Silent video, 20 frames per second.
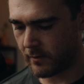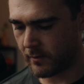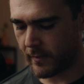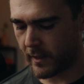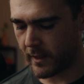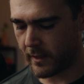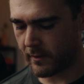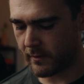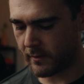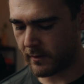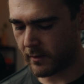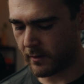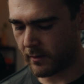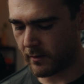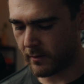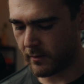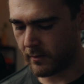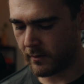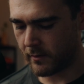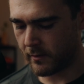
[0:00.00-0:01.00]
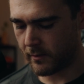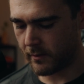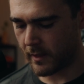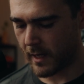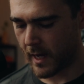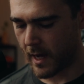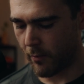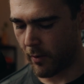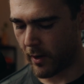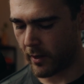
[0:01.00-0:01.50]
Minions,
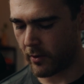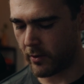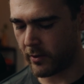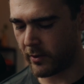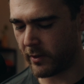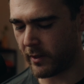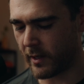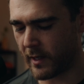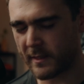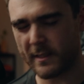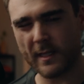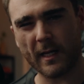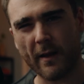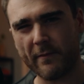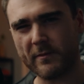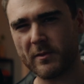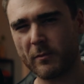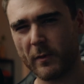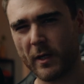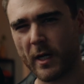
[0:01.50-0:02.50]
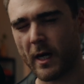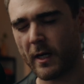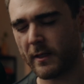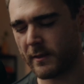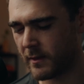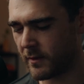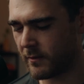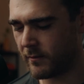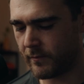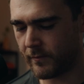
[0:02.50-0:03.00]
yeah, why not? You guys can have some
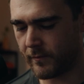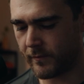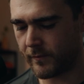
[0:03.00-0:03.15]
cards.